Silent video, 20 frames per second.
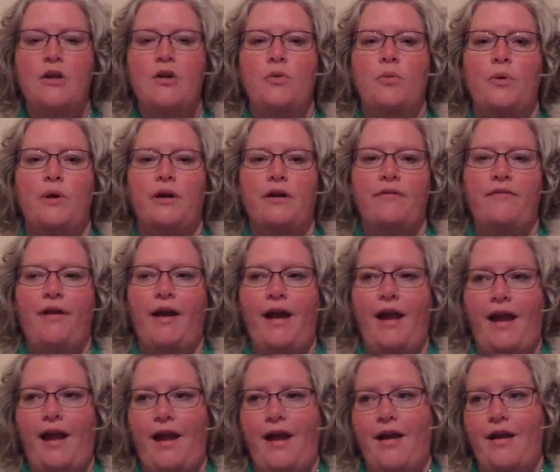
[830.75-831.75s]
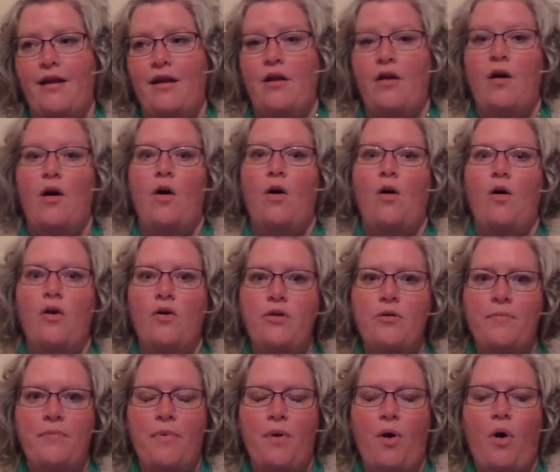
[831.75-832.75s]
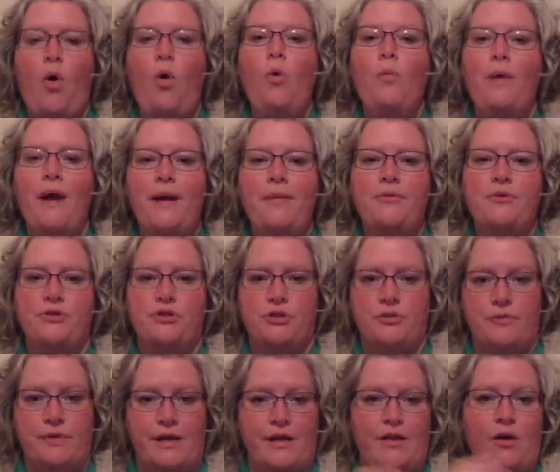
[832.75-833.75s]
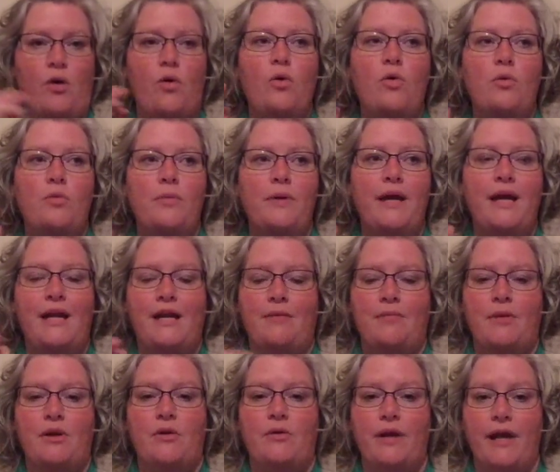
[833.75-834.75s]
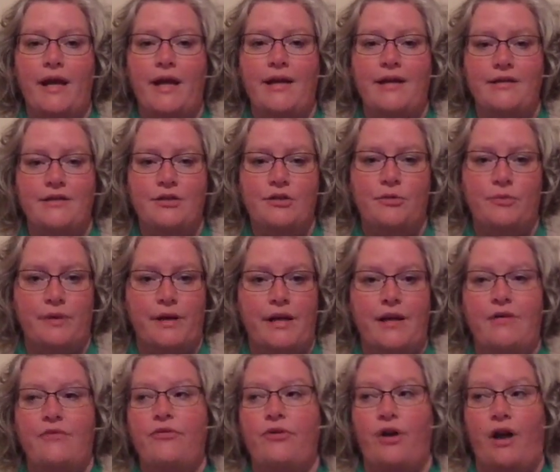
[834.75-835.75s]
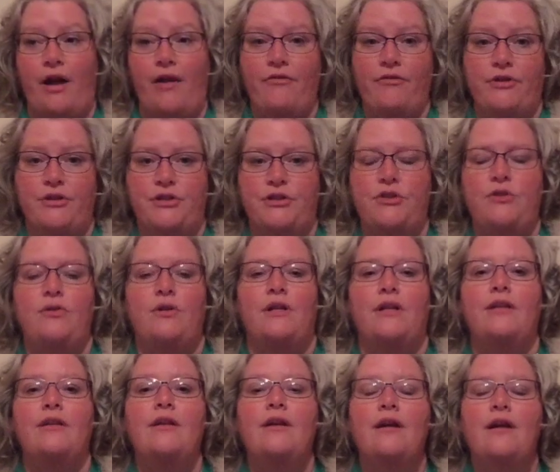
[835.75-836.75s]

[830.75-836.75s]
where if I had all the whole papers to read, the whole beginning, middle, end to read for every student,